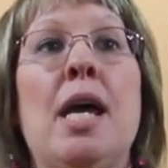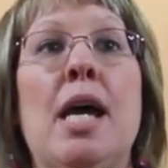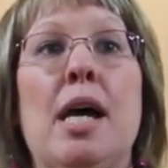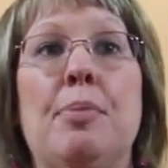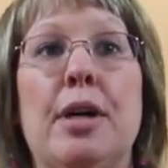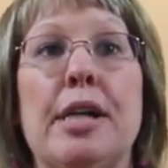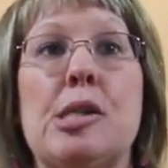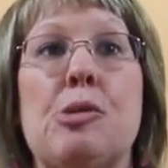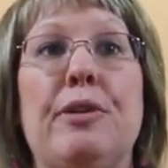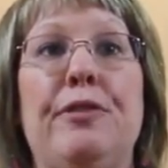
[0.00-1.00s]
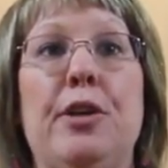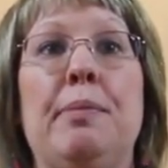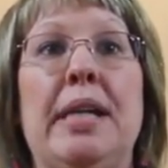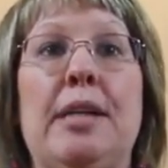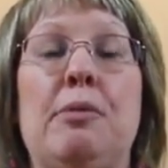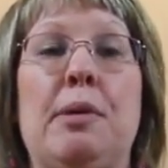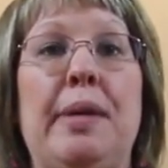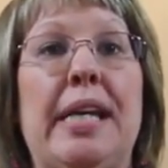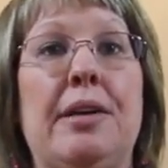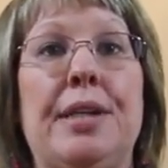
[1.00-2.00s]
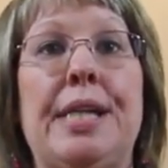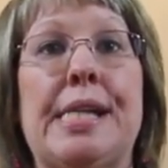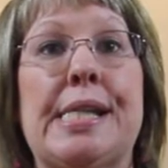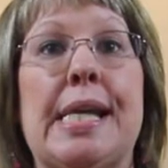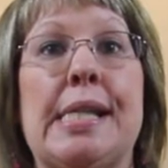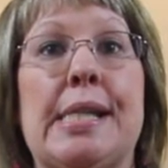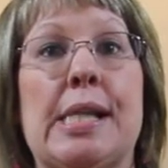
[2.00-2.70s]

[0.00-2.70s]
A progress review meeting will be held to discuss